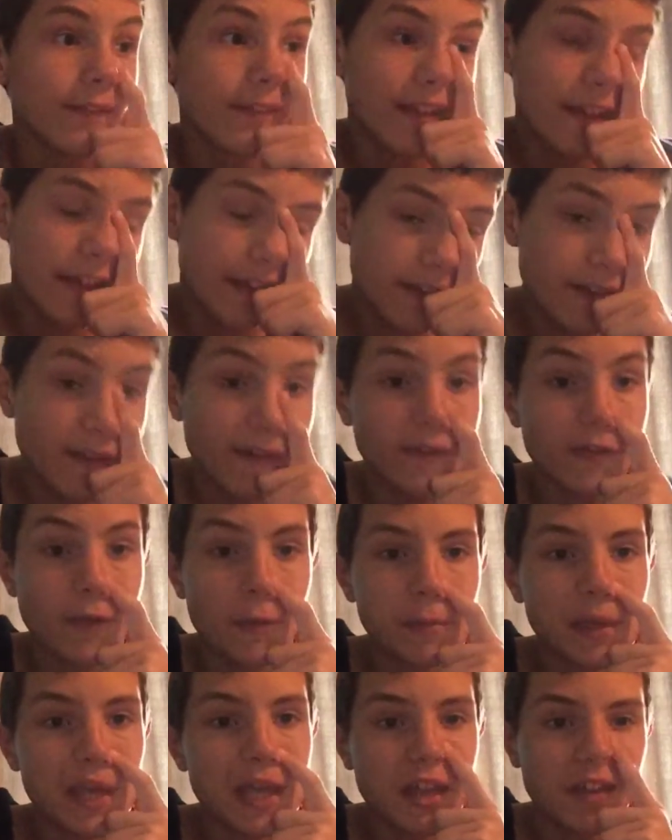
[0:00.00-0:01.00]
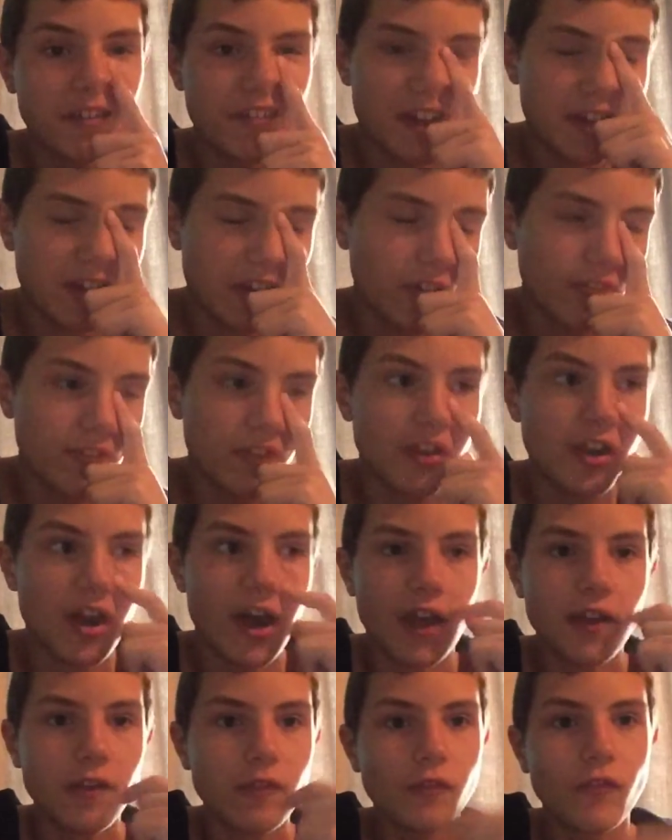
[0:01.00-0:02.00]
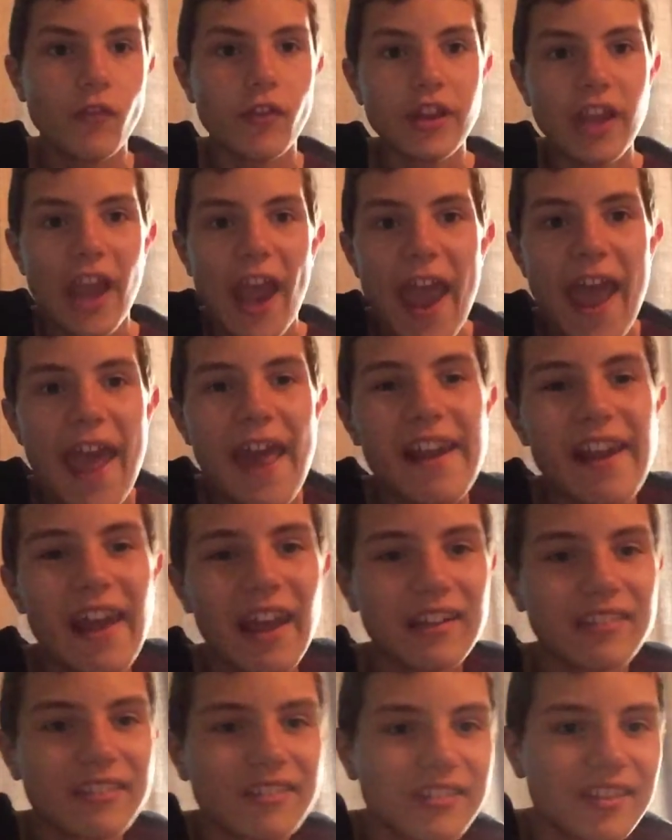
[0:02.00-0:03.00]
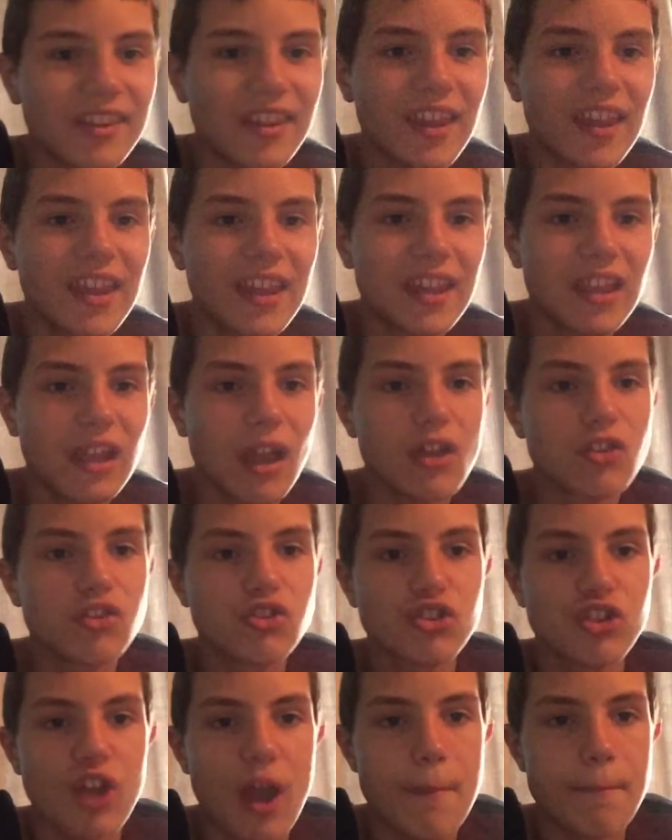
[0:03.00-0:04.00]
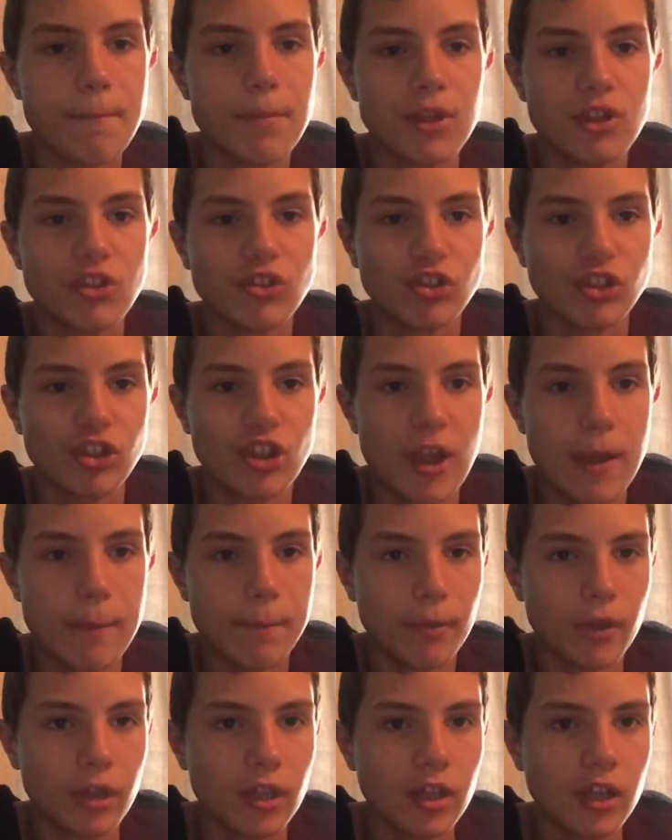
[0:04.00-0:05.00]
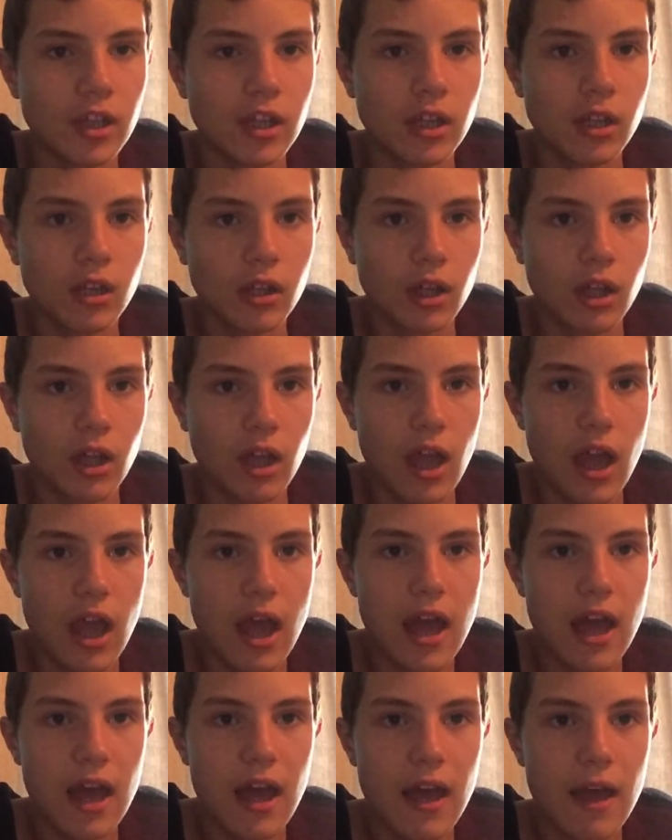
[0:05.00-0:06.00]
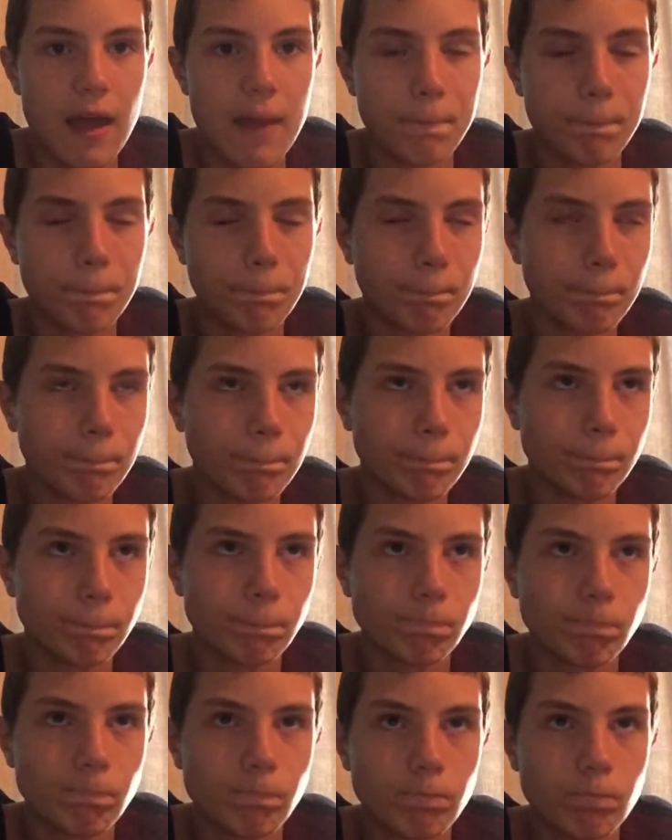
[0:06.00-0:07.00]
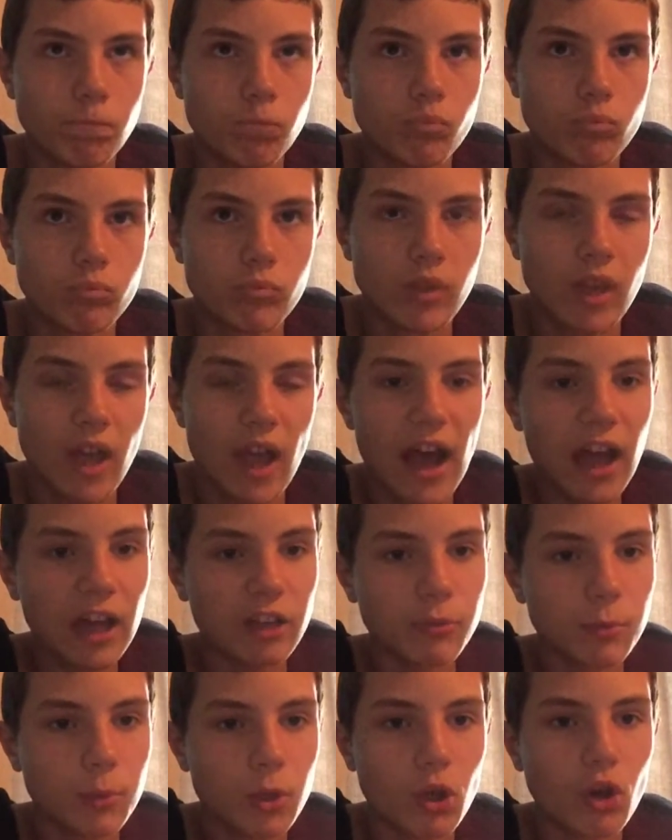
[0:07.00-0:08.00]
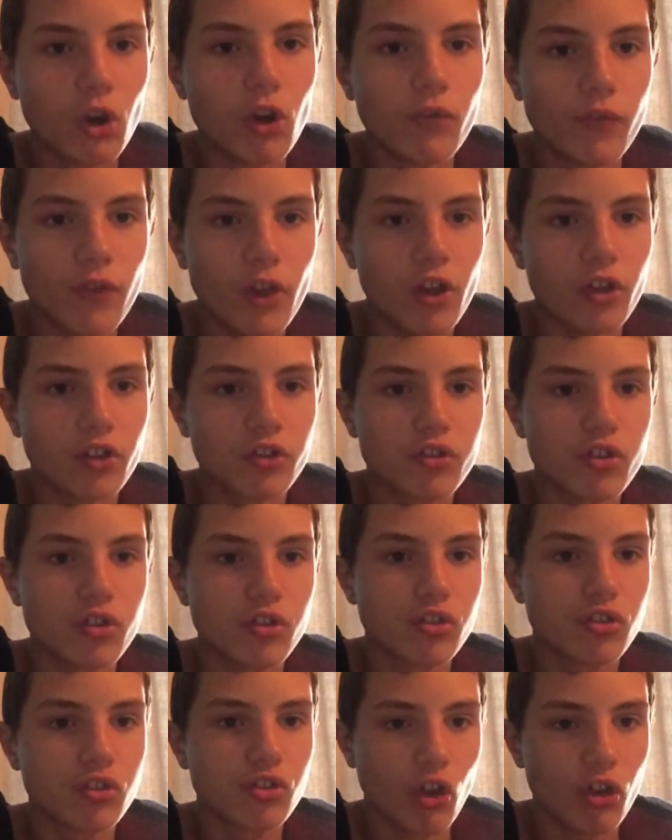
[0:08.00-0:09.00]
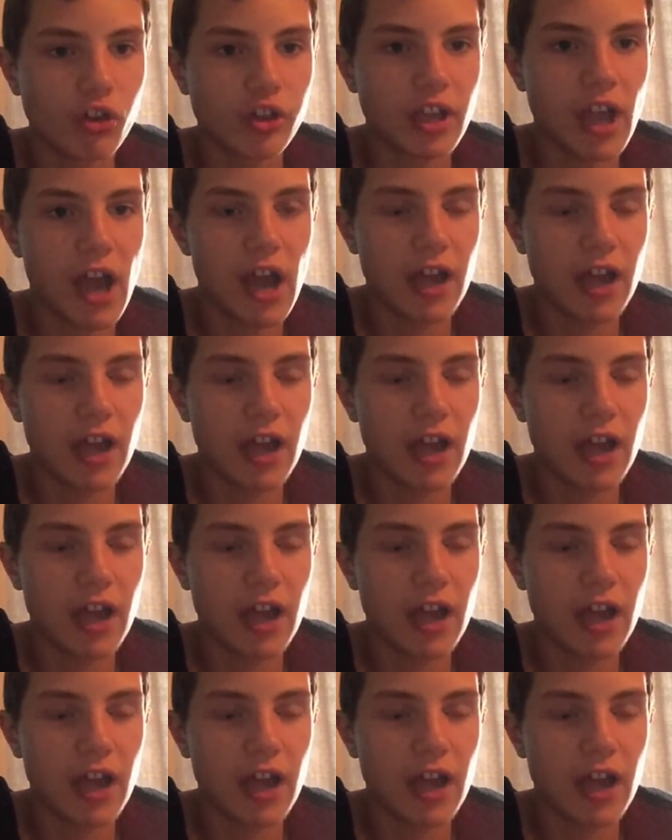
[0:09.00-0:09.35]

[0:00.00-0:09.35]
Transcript: Then the main event of the night for the NXT Championship. Um, Adam Cole versus Johnny